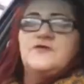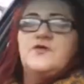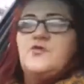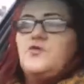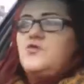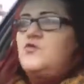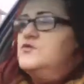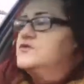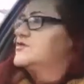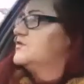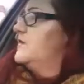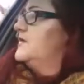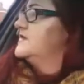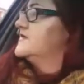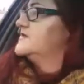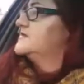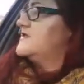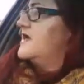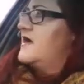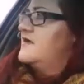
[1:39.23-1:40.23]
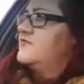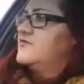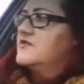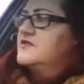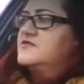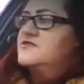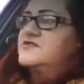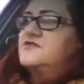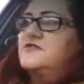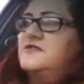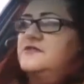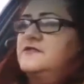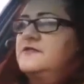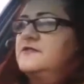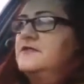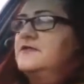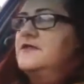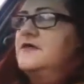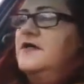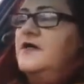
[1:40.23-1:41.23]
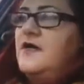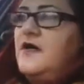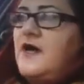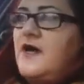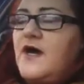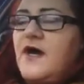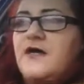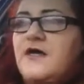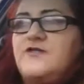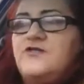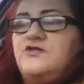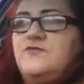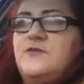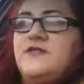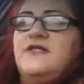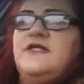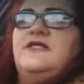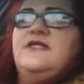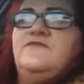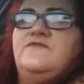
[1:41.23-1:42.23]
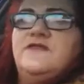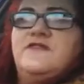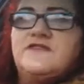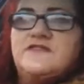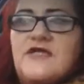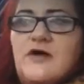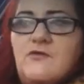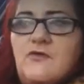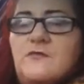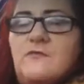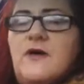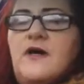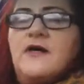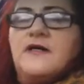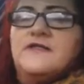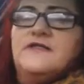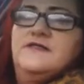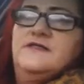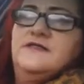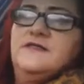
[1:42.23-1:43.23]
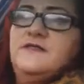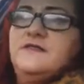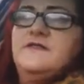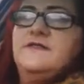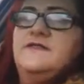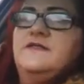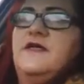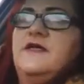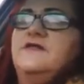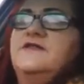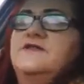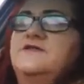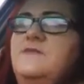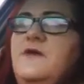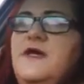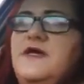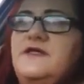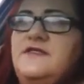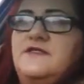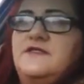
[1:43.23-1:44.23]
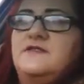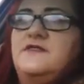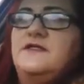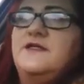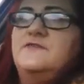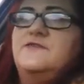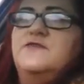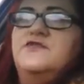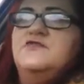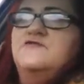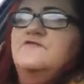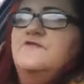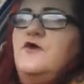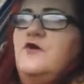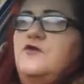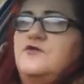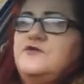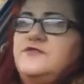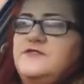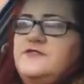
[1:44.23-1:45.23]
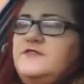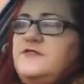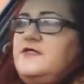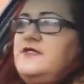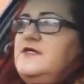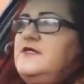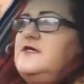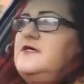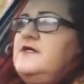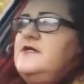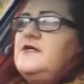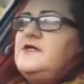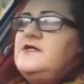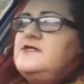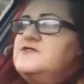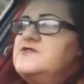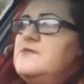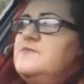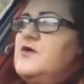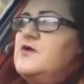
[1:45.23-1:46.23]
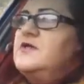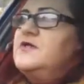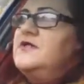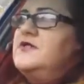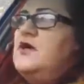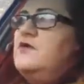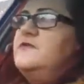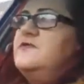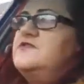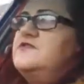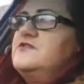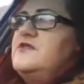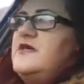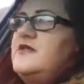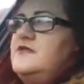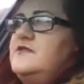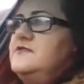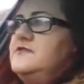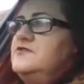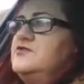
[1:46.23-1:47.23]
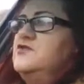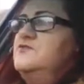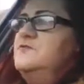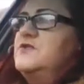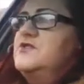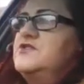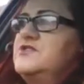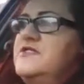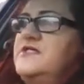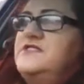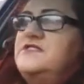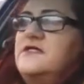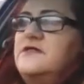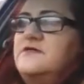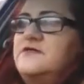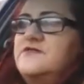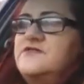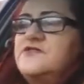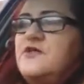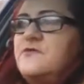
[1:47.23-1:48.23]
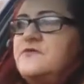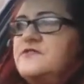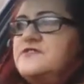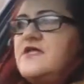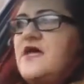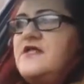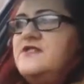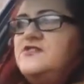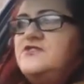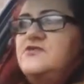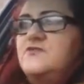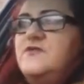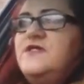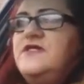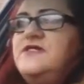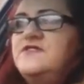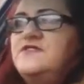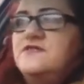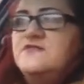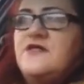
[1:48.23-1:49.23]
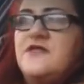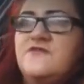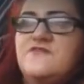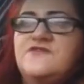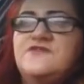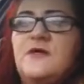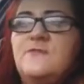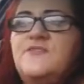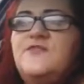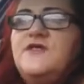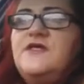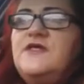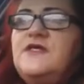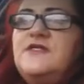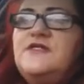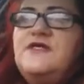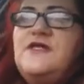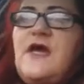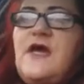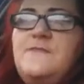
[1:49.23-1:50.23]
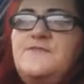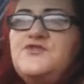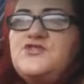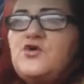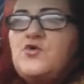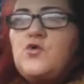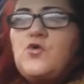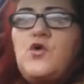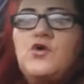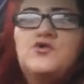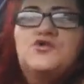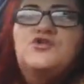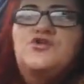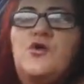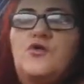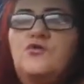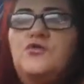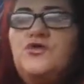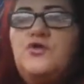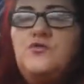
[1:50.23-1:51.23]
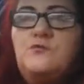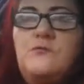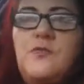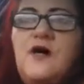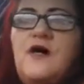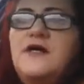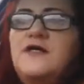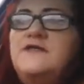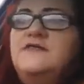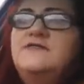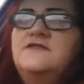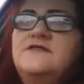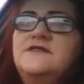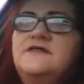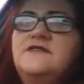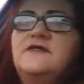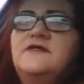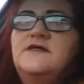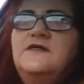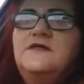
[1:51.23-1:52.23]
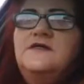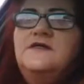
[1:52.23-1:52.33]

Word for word: of the Lord to understand this, I do believe it is our mind that is made in the image of God. So I'm not going to go into that in too much detail. So it stands to reason that if something can capture or control your mind,